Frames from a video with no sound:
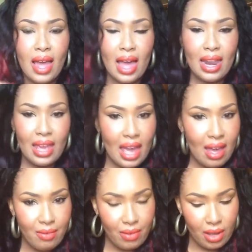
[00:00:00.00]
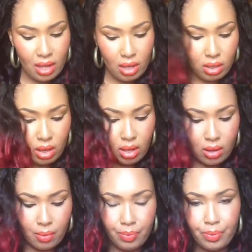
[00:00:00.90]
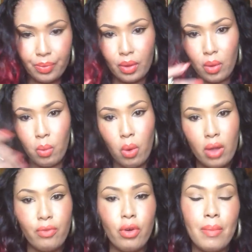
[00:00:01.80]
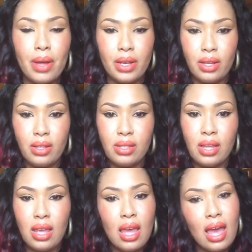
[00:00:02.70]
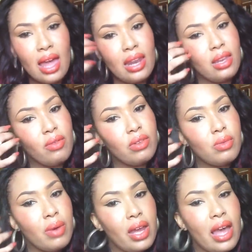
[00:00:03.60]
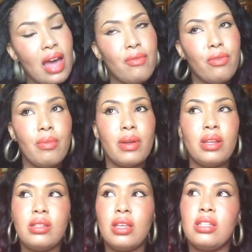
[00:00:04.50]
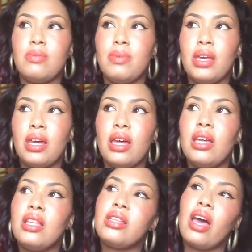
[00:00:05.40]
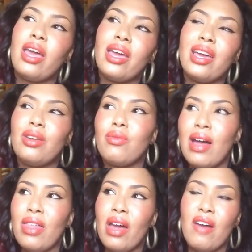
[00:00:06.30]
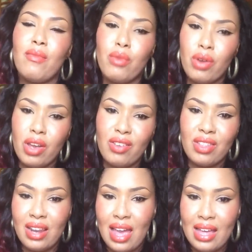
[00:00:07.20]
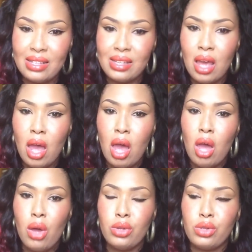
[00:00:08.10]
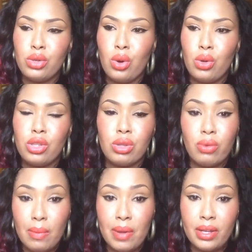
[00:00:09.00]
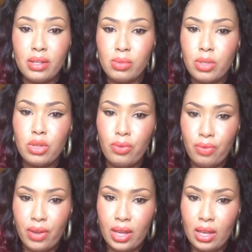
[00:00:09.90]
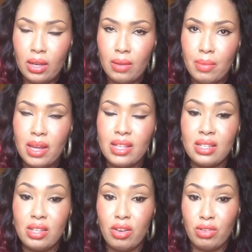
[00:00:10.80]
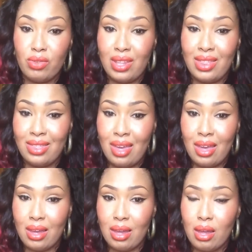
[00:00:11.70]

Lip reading: And I have in 4 bundles, and the reason why I have 4 bundles is because I kind of rather have more hair than less. So 3 bundles would do fine because this hair is really thick,